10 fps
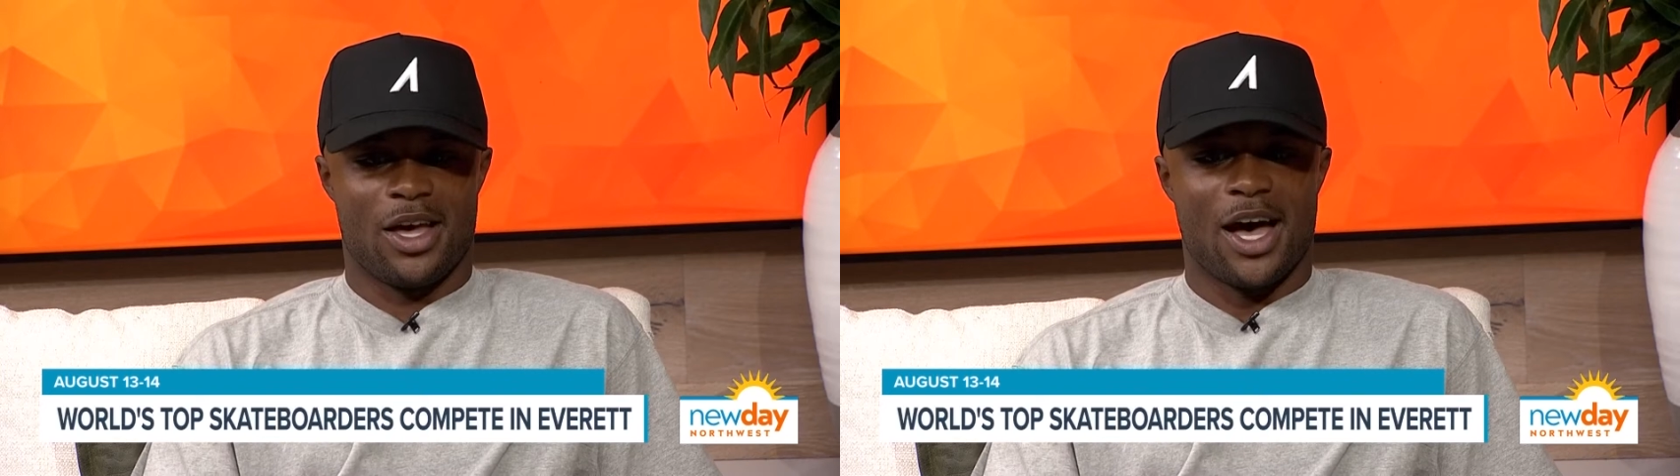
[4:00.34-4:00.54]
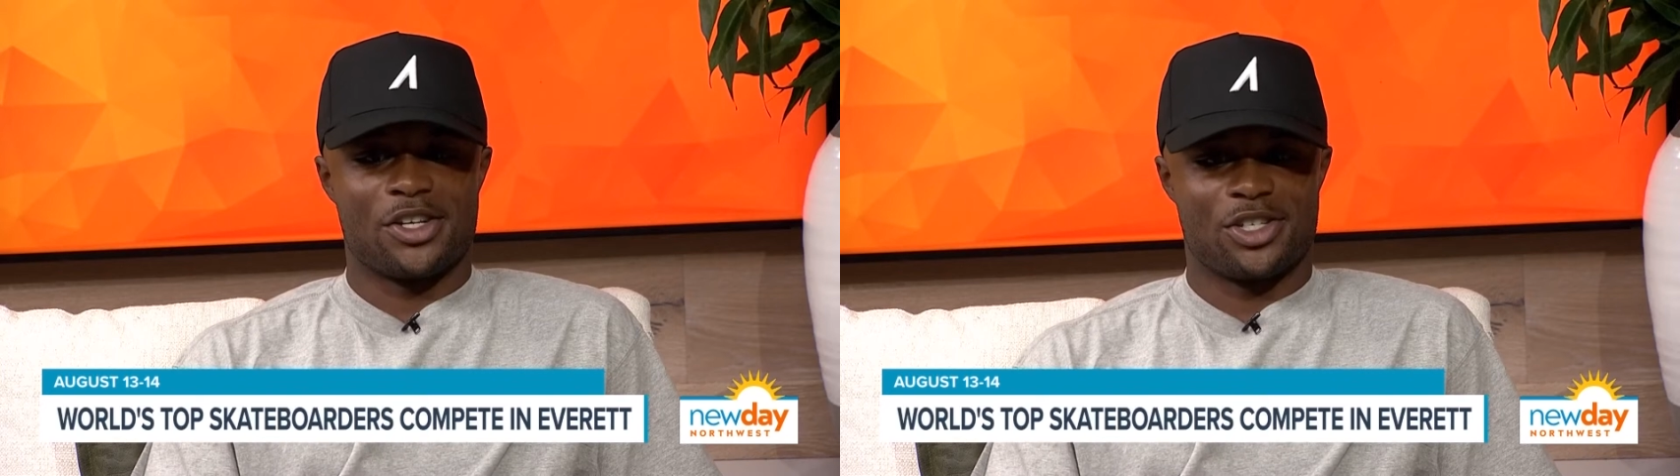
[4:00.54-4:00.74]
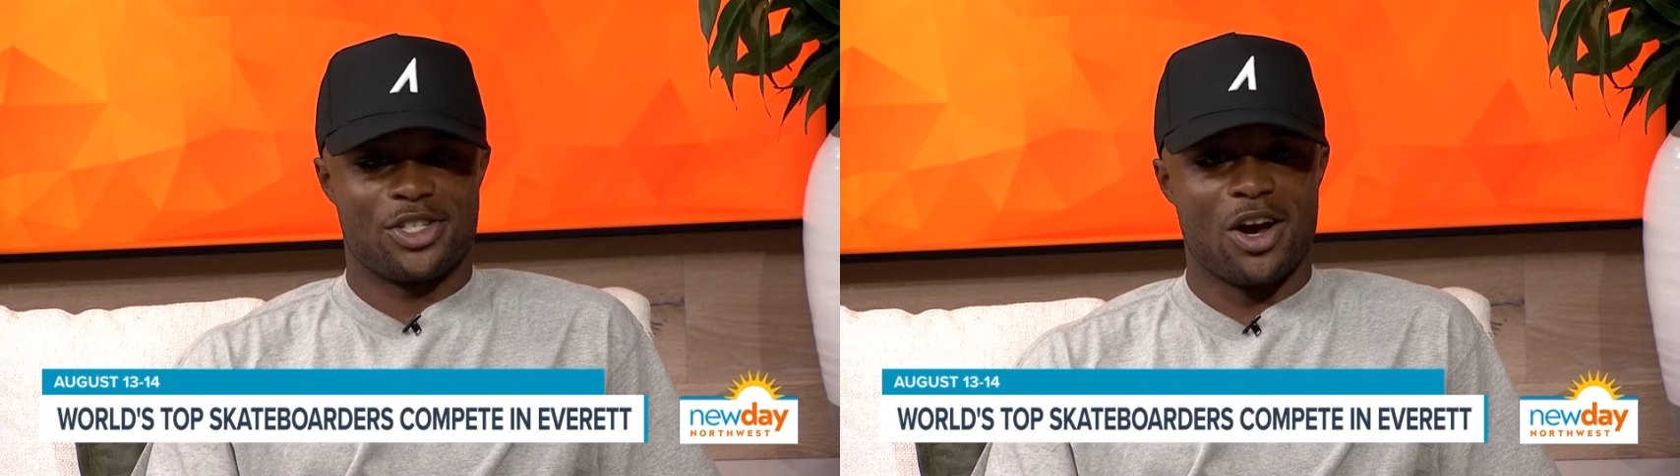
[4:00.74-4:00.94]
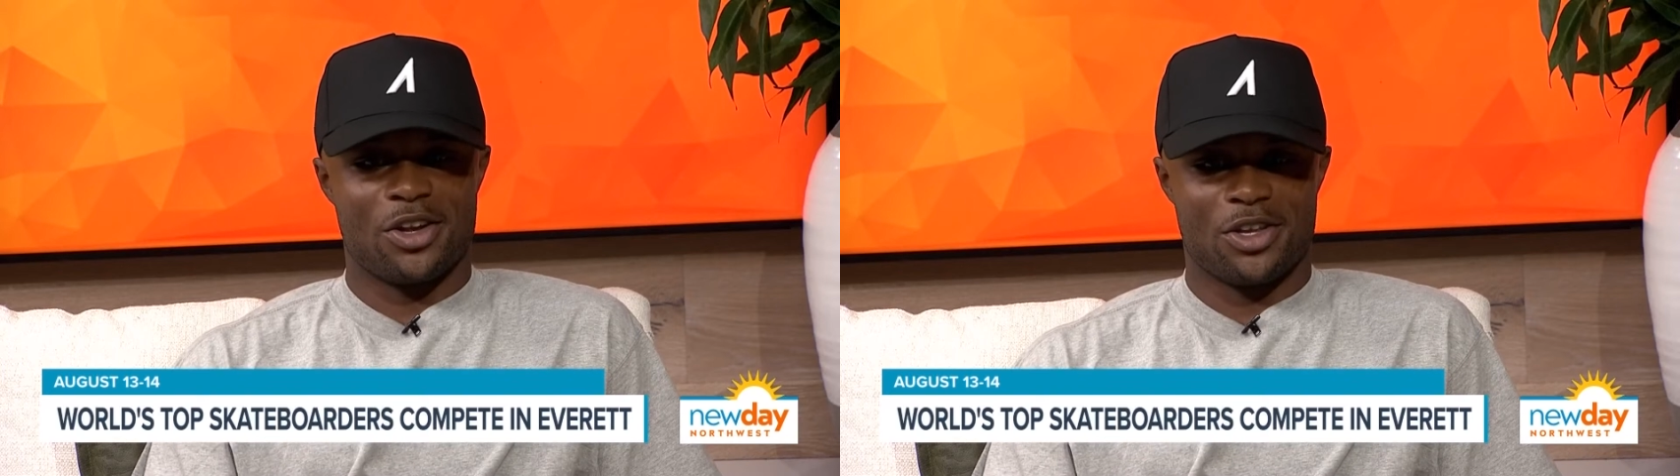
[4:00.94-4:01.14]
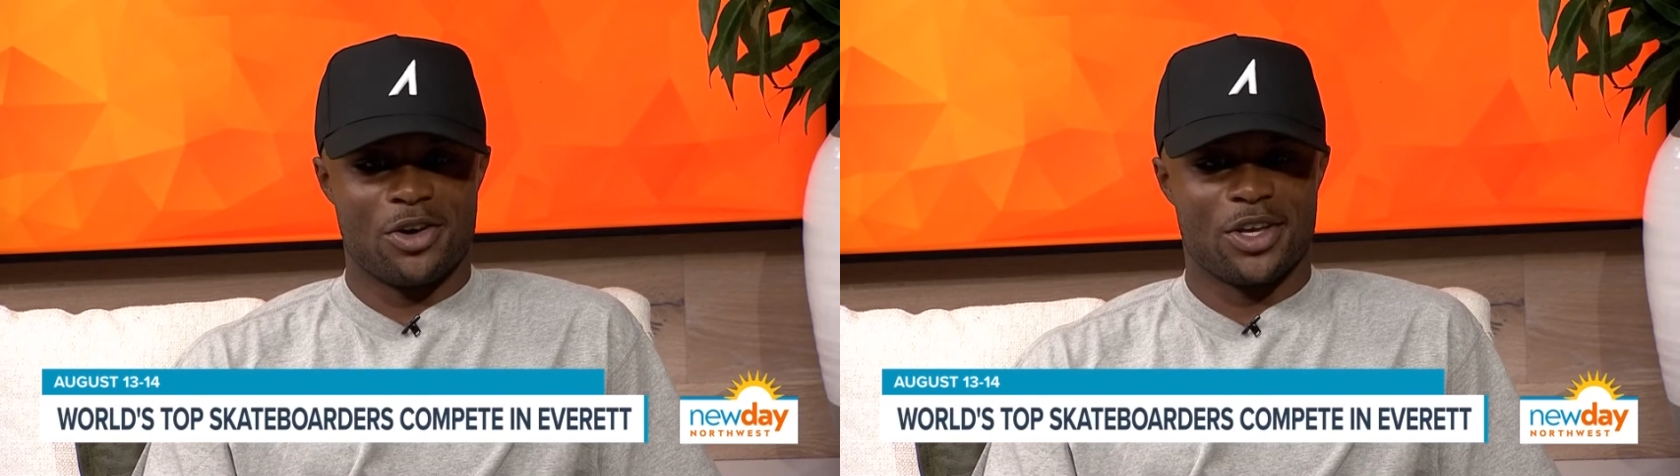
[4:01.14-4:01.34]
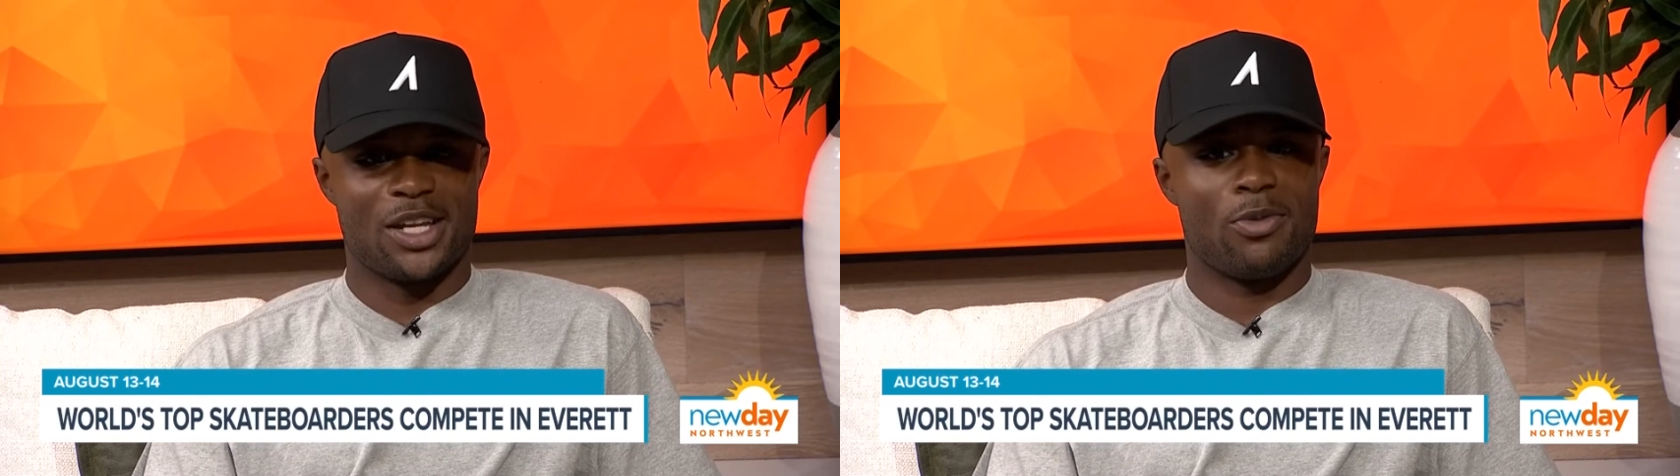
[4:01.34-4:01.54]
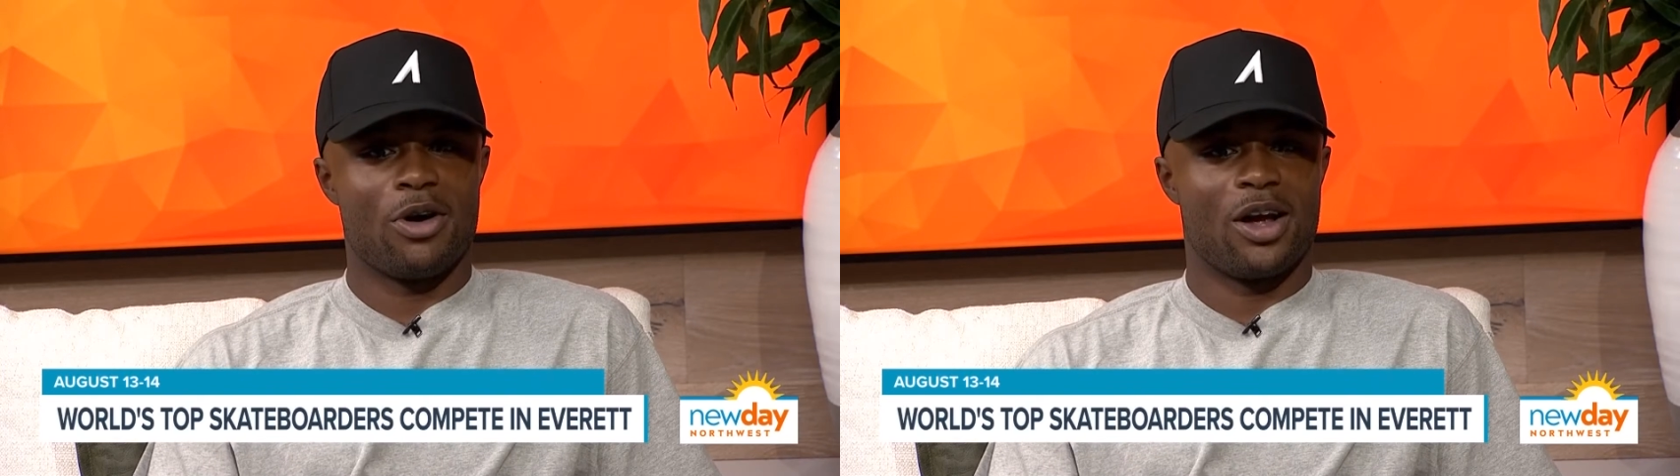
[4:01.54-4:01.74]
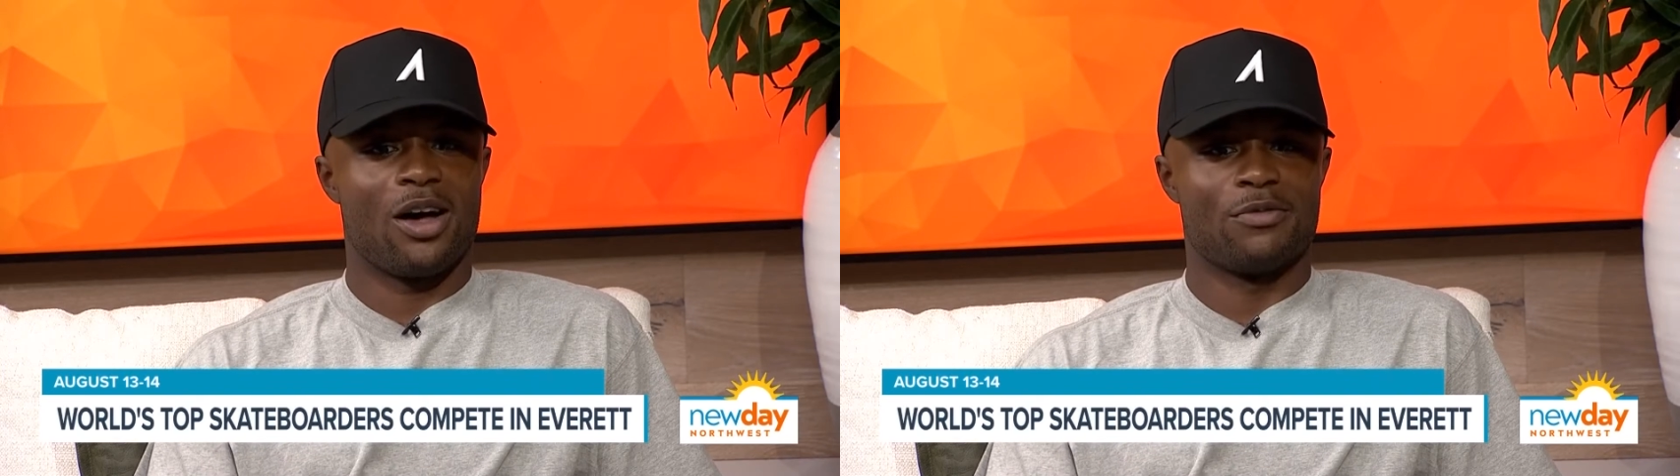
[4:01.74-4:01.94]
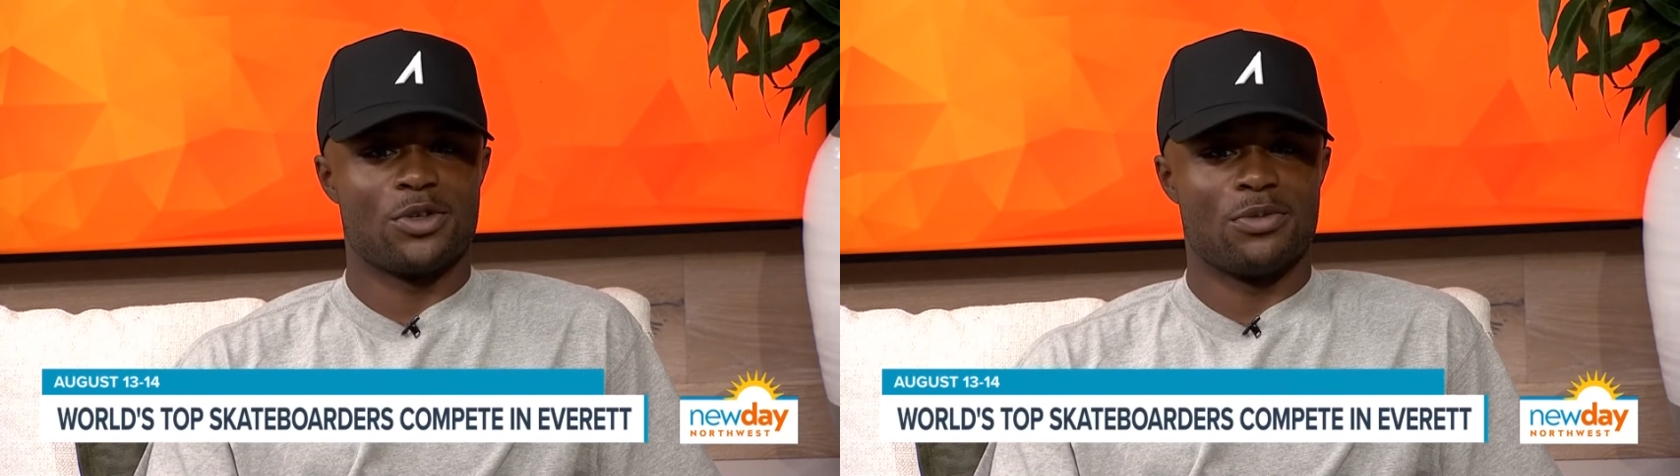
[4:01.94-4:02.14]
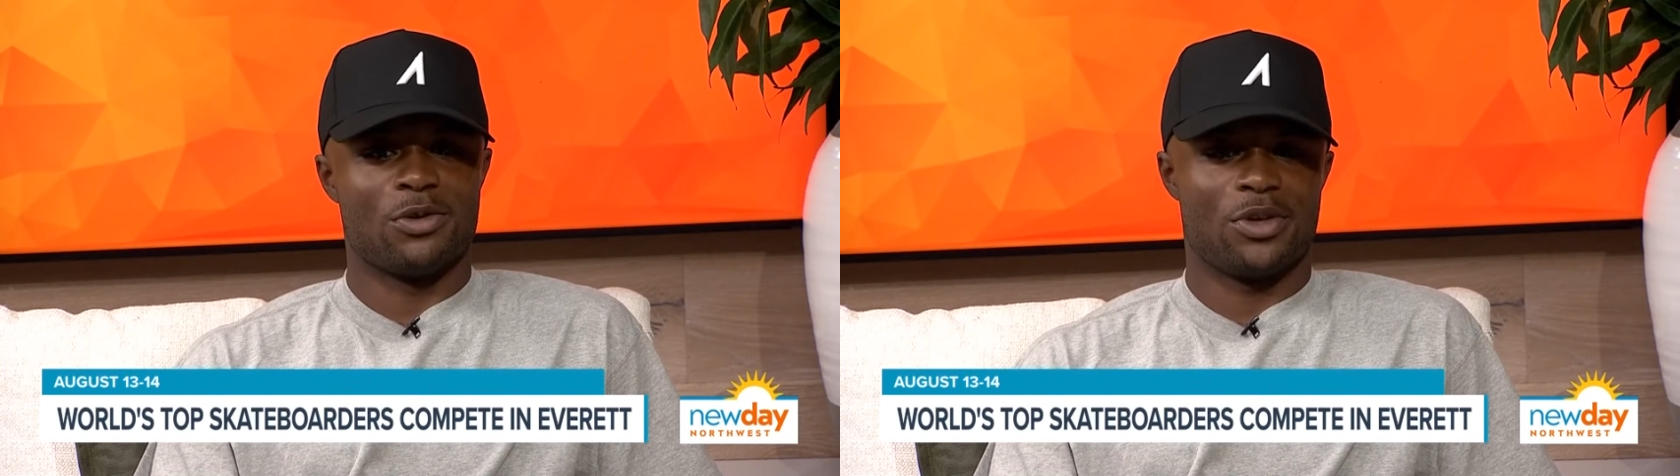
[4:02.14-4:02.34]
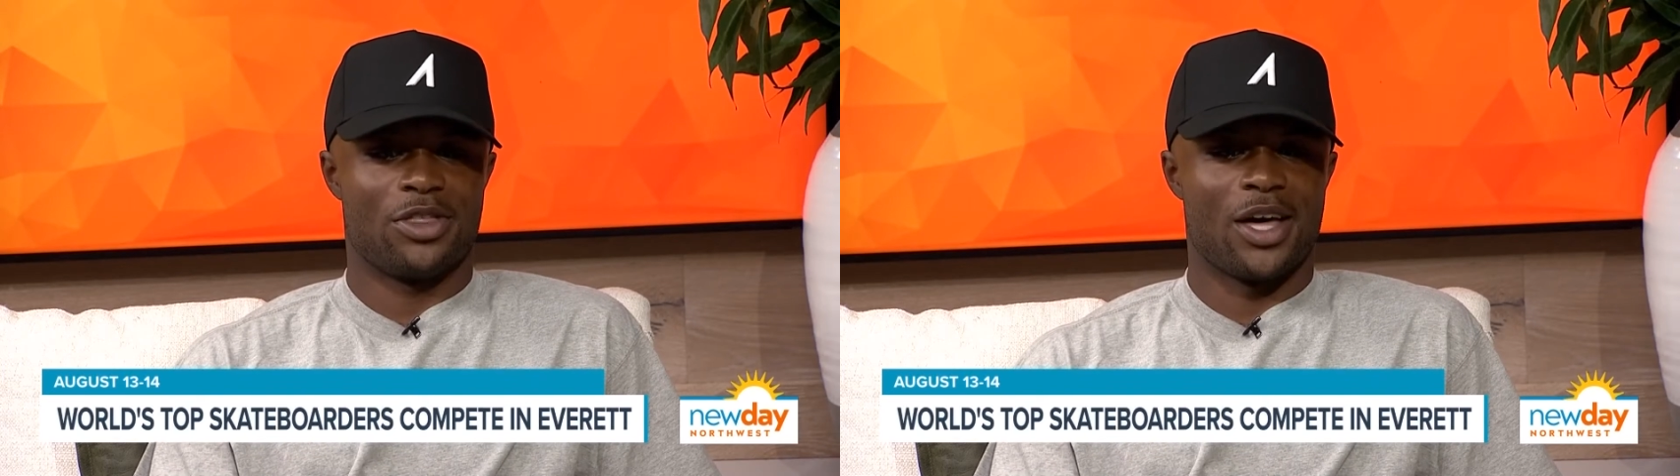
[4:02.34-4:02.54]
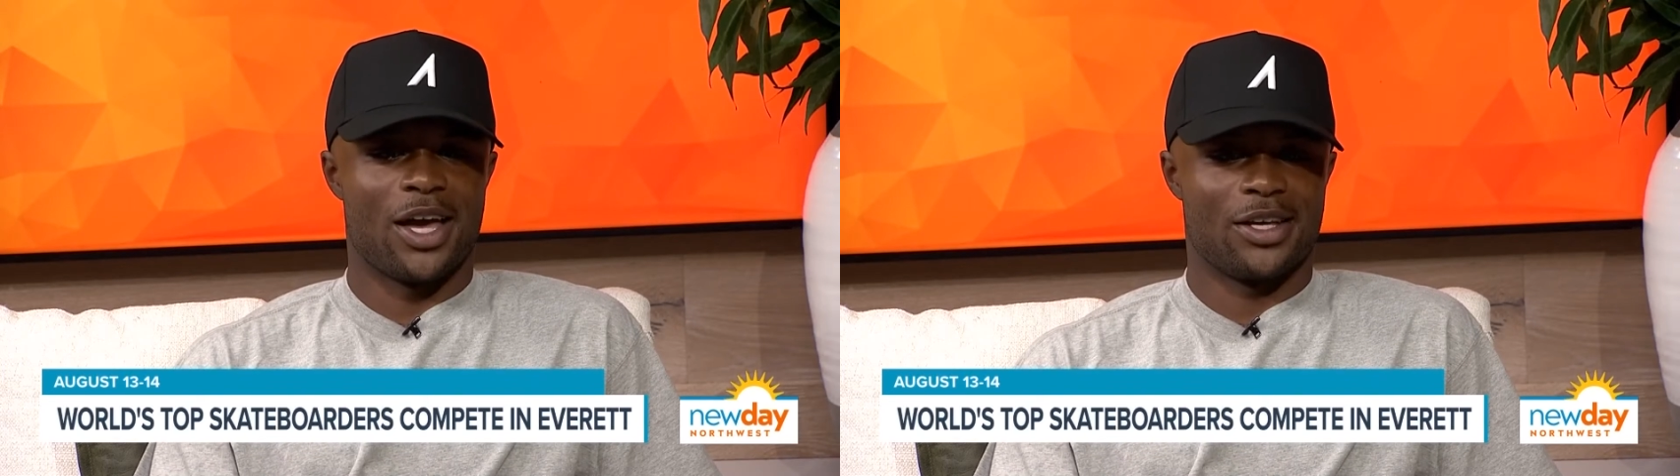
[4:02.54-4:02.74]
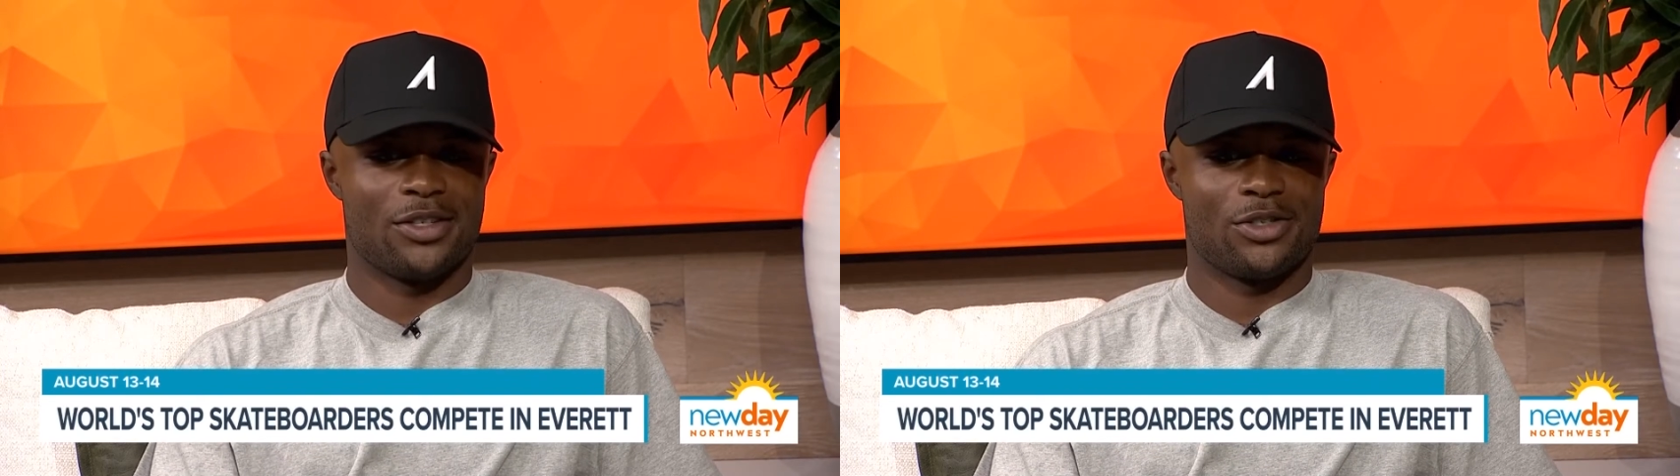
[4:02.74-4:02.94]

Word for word: I just started, you know, getting more comfortable with like